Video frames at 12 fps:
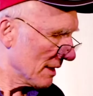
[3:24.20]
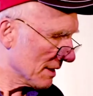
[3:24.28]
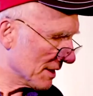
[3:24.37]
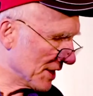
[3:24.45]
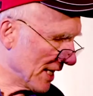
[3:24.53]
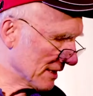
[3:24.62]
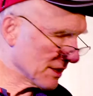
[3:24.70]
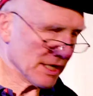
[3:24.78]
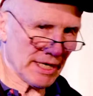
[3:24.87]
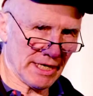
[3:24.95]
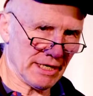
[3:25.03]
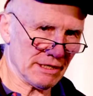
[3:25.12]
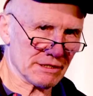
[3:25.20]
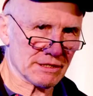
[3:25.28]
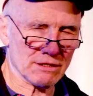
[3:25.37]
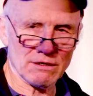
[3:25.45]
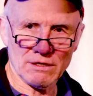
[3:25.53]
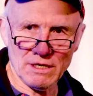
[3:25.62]
That
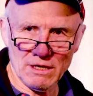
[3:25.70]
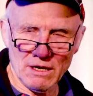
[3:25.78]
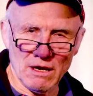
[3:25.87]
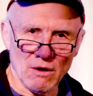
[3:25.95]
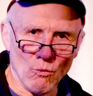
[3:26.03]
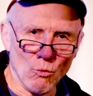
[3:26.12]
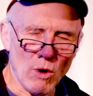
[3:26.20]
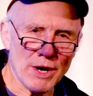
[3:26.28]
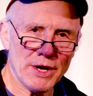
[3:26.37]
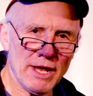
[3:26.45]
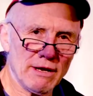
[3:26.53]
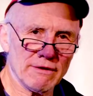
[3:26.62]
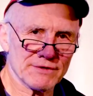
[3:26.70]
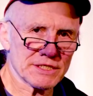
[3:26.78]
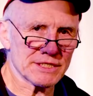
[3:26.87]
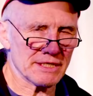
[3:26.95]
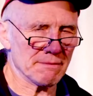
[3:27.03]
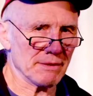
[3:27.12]
is one hell of a
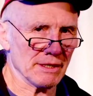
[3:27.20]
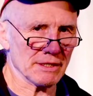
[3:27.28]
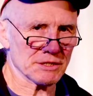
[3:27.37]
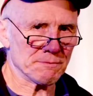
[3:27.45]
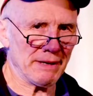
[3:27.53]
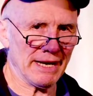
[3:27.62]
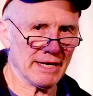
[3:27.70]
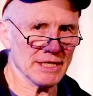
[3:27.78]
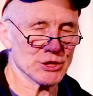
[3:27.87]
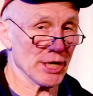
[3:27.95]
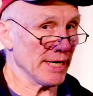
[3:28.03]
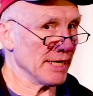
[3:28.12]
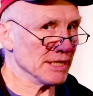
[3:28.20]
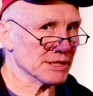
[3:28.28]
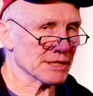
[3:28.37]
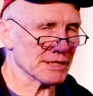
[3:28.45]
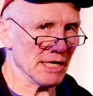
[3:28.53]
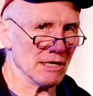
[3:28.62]
stimulus package, and he's
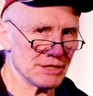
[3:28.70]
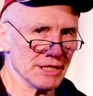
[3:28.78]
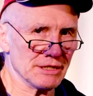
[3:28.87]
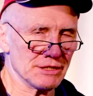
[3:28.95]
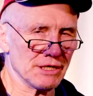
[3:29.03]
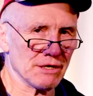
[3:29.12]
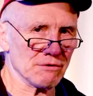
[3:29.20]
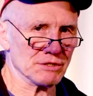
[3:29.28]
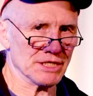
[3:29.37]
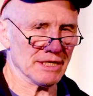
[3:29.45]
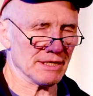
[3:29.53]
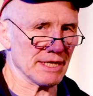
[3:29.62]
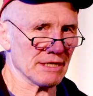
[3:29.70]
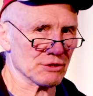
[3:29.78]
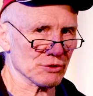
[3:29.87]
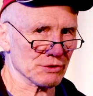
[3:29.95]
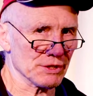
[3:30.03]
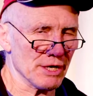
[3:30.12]
starting to use it, and that
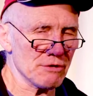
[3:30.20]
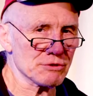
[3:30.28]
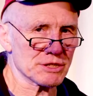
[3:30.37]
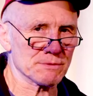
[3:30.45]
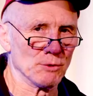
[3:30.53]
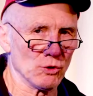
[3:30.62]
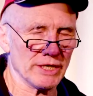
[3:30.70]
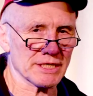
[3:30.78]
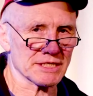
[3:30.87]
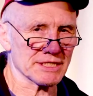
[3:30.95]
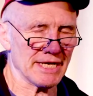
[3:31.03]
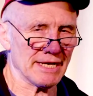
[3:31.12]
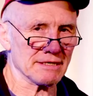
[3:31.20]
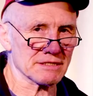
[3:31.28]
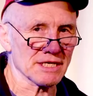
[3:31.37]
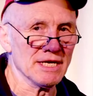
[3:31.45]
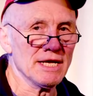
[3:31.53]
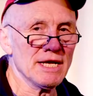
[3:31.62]
to no small
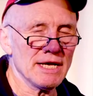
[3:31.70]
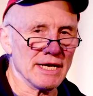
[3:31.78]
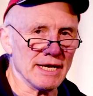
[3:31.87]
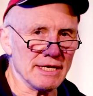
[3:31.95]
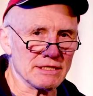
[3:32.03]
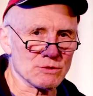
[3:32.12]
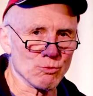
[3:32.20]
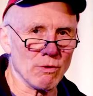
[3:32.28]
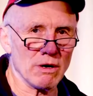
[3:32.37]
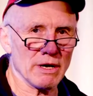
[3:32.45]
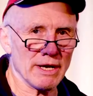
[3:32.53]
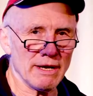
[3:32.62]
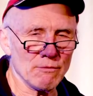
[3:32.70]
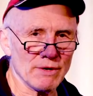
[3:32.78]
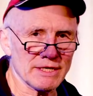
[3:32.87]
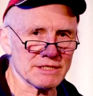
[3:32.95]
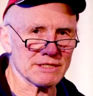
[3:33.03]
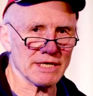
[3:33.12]
extent is why
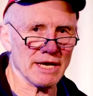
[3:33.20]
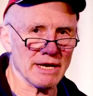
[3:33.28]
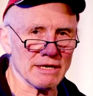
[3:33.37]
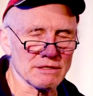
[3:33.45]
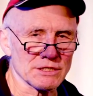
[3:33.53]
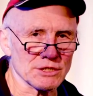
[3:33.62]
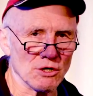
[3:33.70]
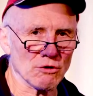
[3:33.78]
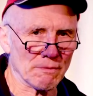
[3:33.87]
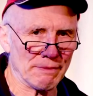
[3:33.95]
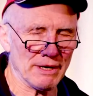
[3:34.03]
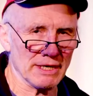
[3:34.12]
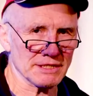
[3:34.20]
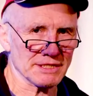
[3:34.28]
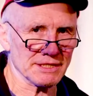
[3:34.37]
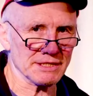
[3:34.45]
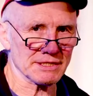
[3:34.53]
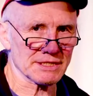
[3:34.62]
we're seeing stock
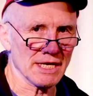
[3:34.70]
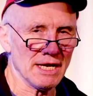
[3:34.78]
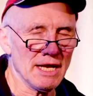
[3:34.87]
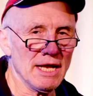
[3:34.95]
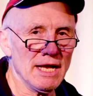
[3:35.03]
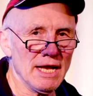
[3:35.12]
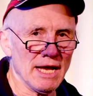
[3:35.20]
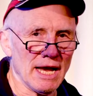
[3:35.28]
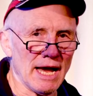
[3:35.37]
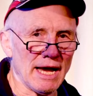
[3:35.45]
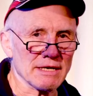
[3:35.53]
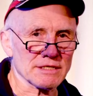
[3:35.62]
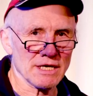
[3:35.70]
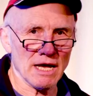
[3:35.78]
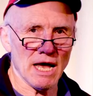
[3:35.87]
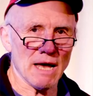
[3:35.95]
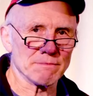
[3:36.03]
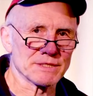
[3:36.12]
prices at
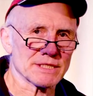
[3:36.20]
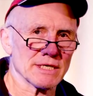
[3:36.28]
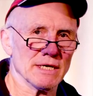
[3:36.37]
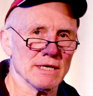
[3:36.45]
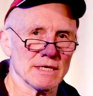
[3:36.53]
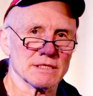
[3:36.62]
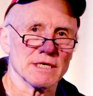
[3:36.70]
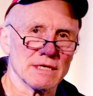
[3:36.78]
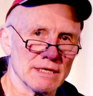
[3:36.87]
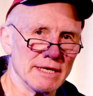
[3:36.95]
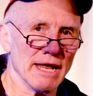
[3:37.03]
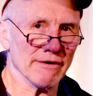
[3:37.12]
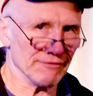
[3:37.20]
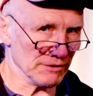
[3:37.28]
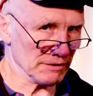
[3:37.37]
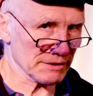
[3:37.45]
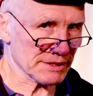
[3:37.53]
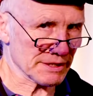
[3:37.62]
absurd
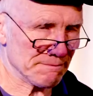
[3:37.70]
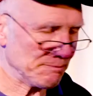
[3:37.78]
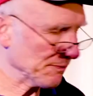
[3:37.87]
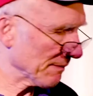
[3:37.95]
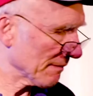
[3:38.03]
levels.